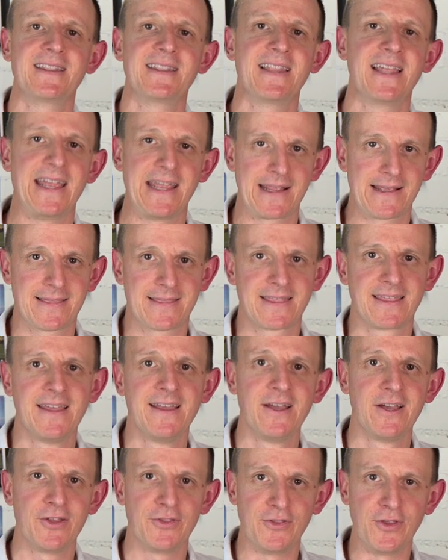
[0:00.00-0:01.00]
length.
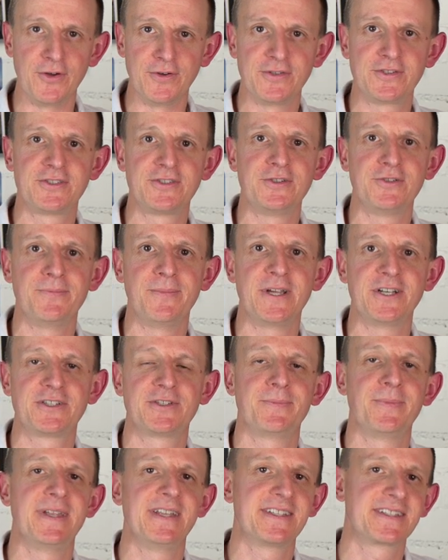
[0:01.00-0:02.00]
Those two
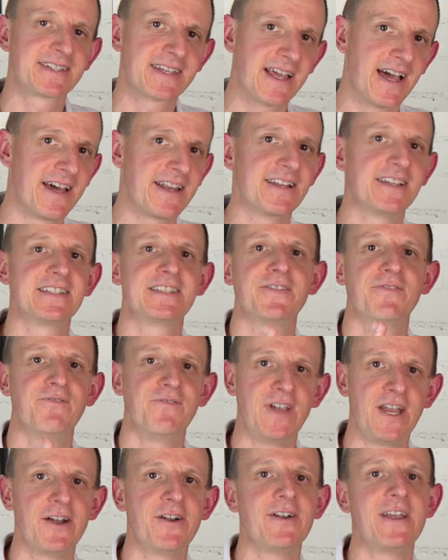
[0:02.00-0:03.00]
measurements got us
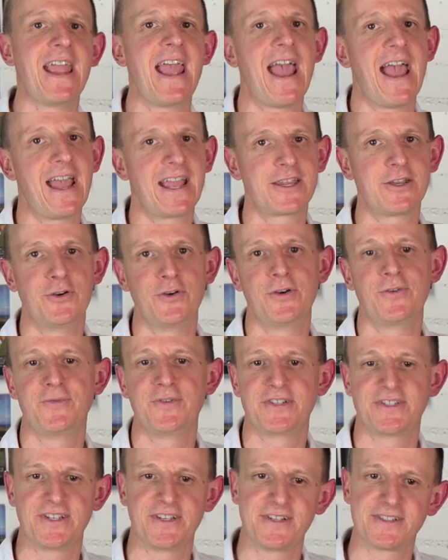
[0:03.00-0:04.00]
very accurate
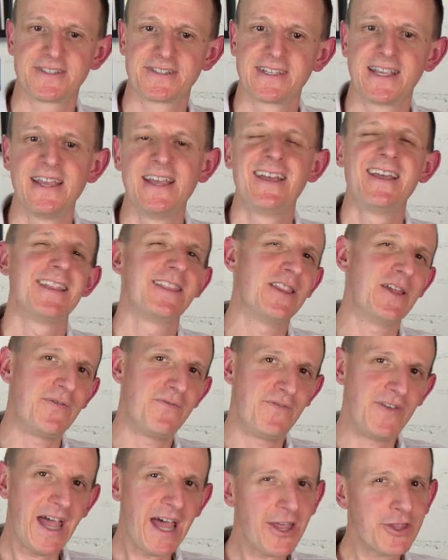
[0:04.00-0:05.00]
results. The
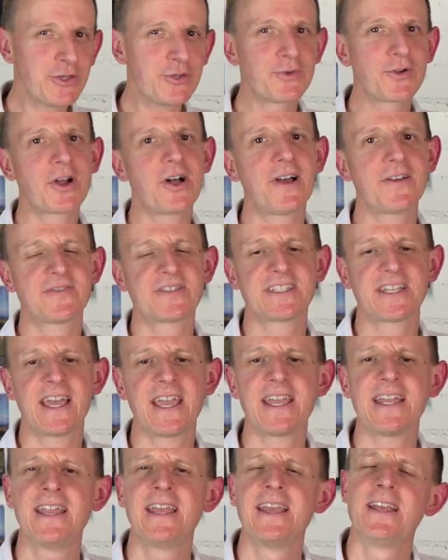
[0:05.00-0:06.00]
value golf
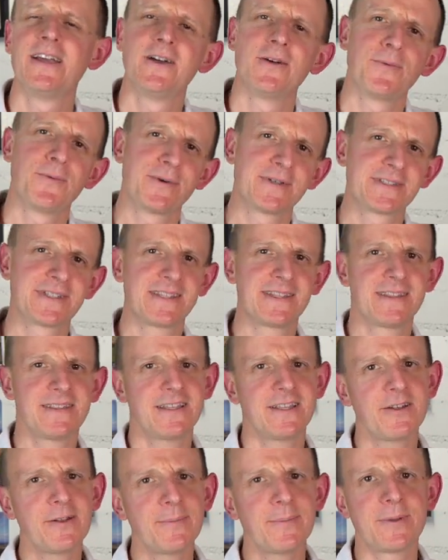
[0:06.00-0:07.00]
site was a
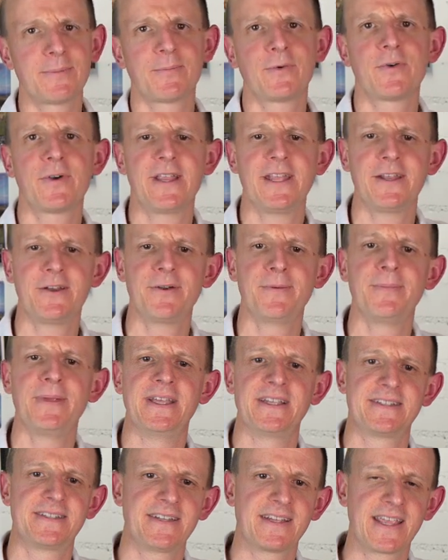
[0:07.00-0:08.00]
little bit more hit or
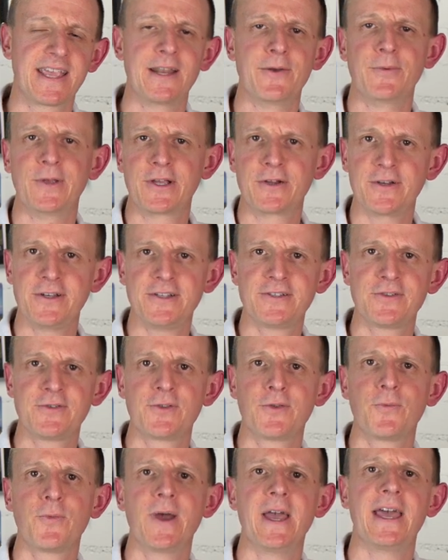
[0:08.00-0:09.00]
miss. Again, we couldn't do
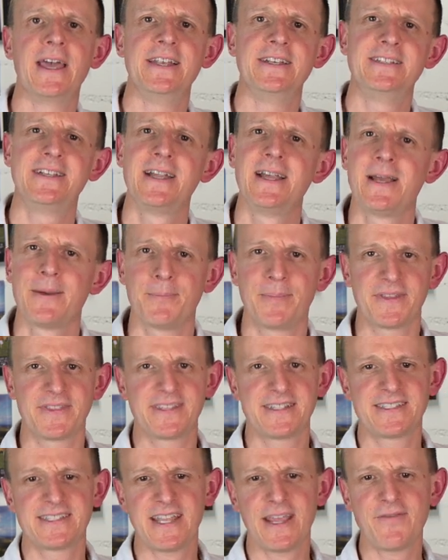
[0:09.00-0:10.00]
the wedge, but
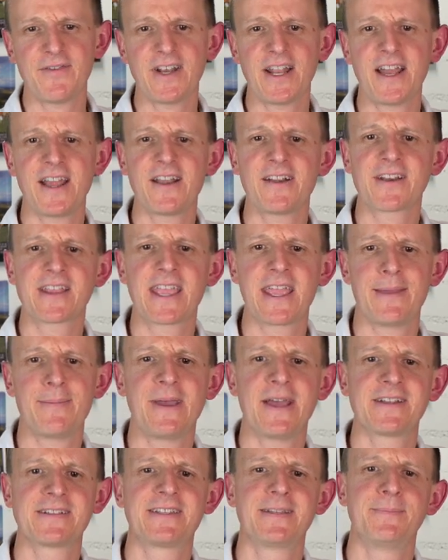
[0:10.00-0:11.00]
the seven iron came
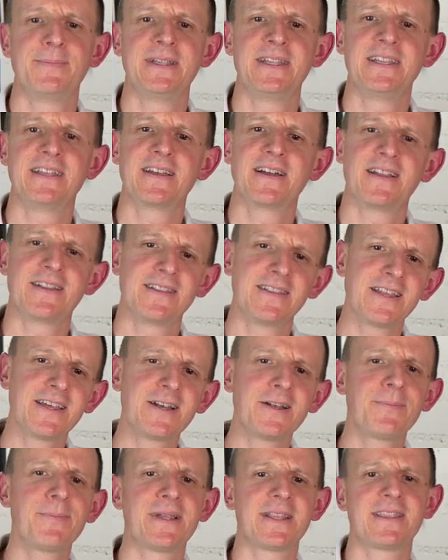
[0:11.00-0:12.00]
out to be a
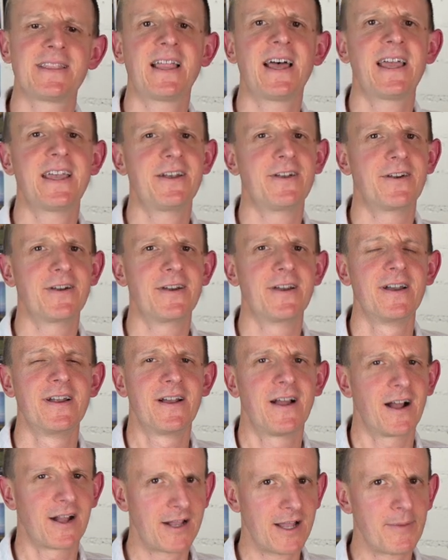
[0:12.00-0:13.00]
little bit lighter,
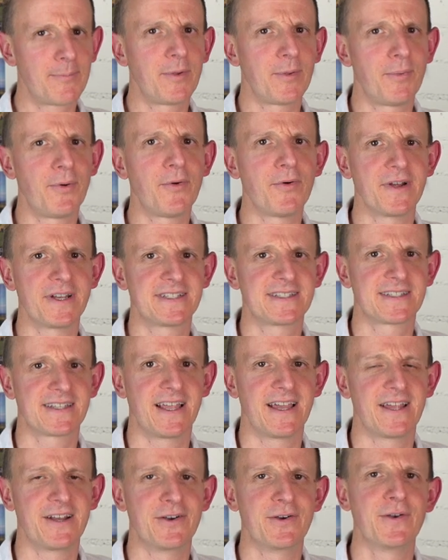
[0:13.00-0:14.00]
a couple points
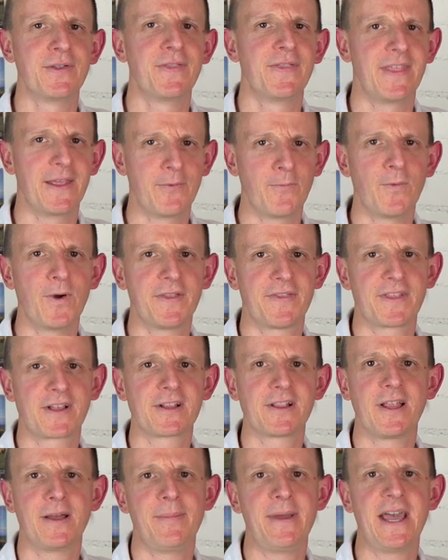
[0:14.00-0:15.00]
lighter than what the
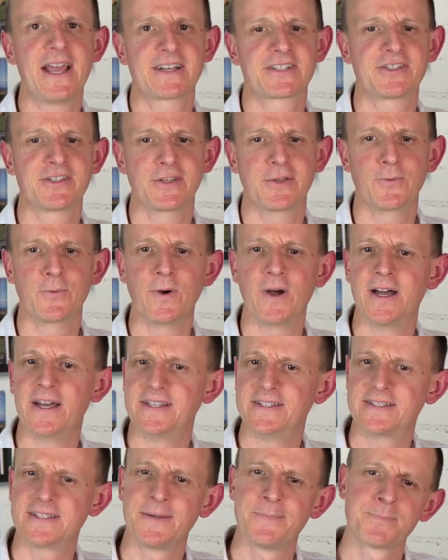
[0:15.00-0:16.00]
club actually
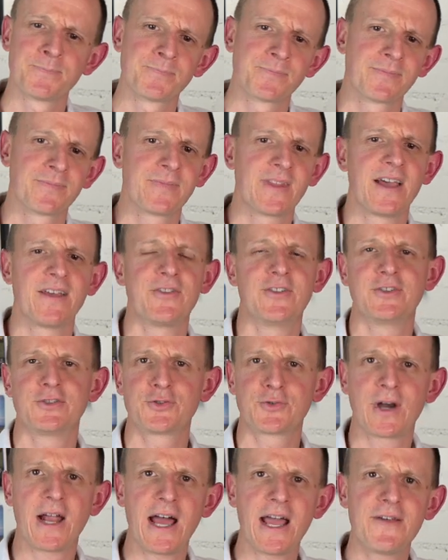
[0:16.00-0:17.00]
was. The
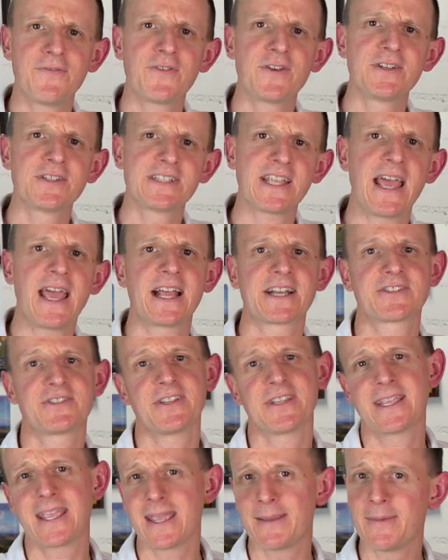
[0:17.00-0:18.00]
drivers
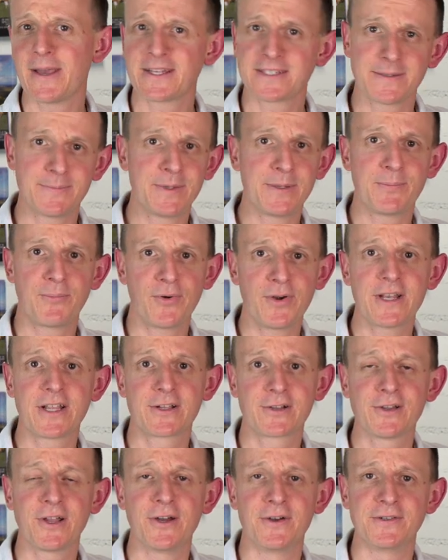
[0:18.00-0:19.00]
actually came out to be pretty
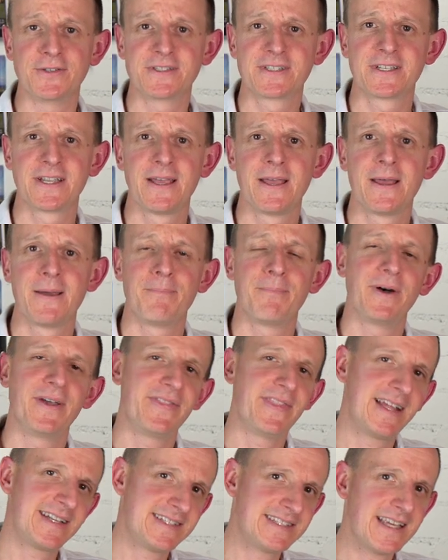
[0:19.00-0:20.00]
close, but
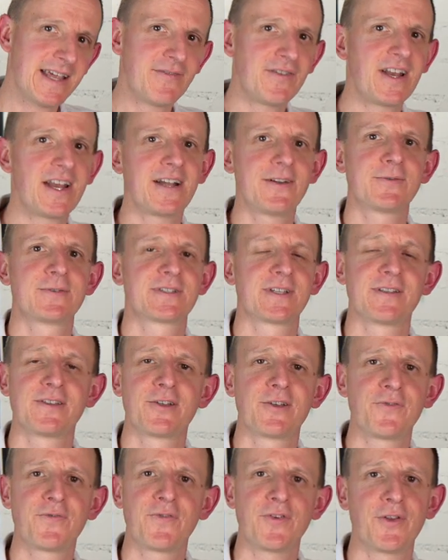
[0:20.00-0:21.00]
that seven iron was a
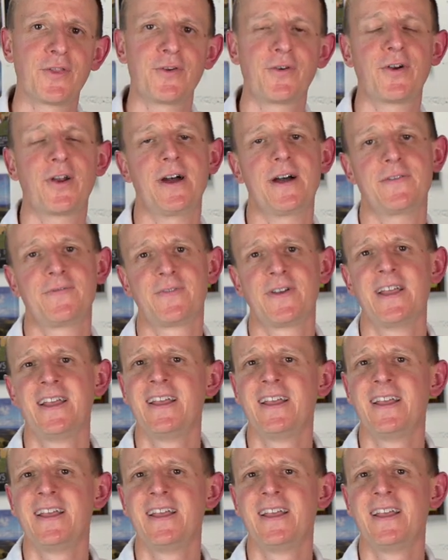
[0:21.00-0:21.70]
little further off.